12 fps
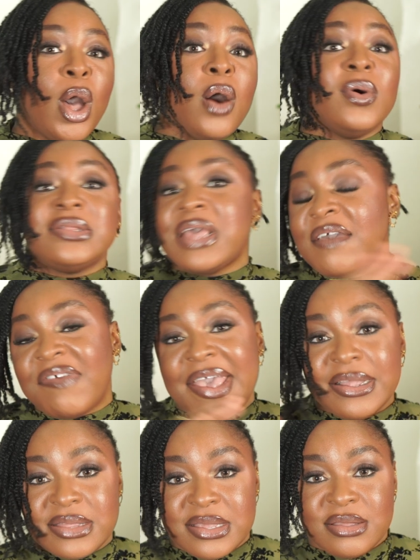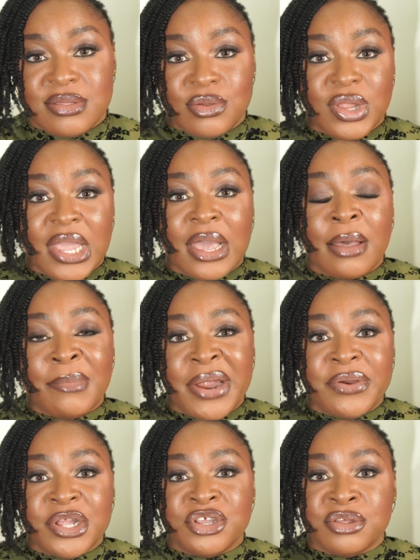whatever it is you think
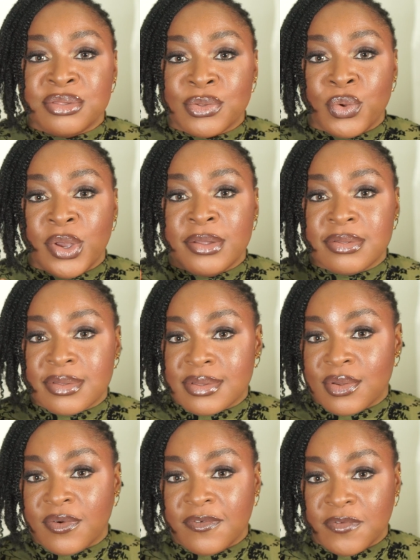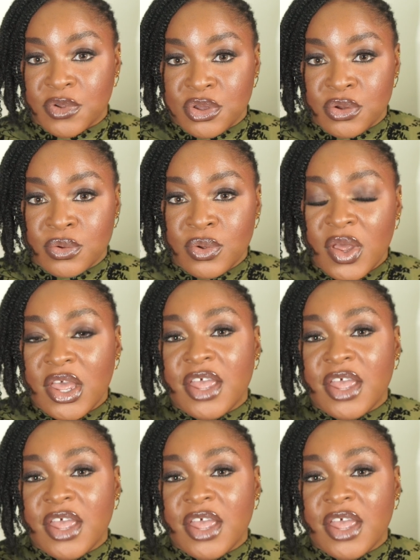marriage is going to solve for you.